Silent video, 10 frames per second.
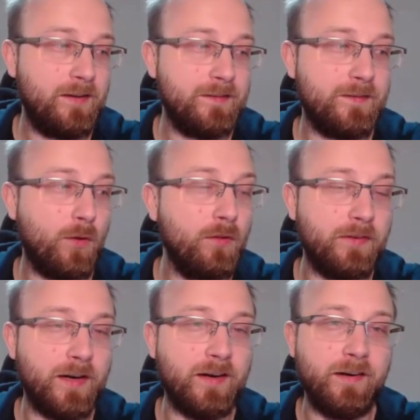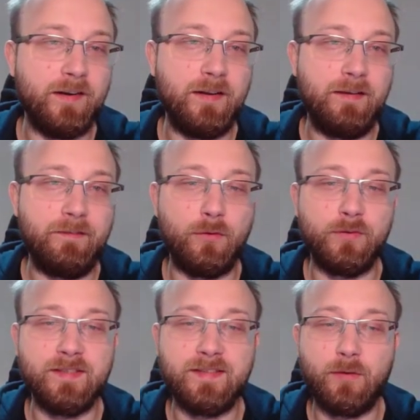solver
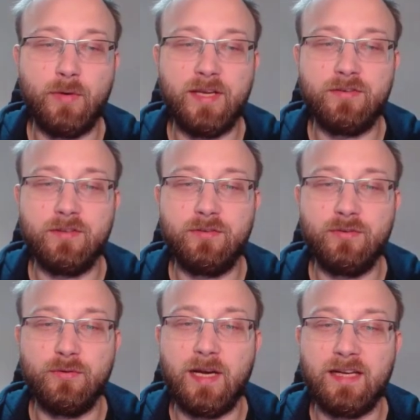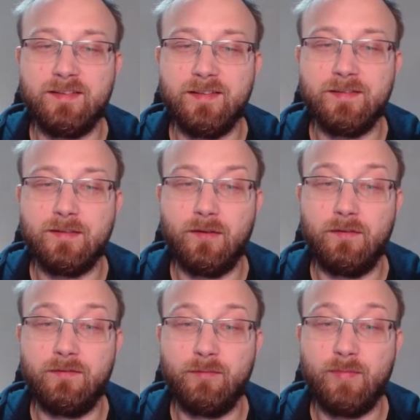for this equation to actually
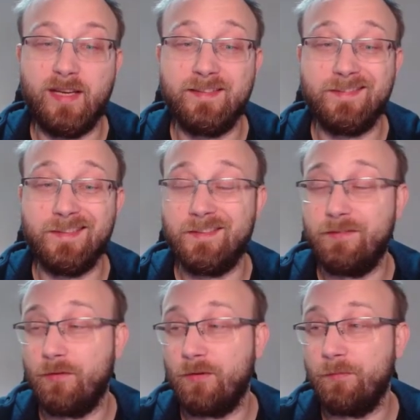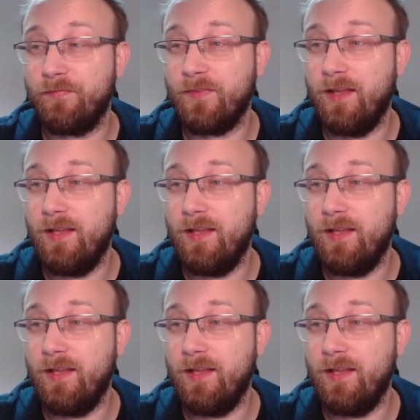solve base 64.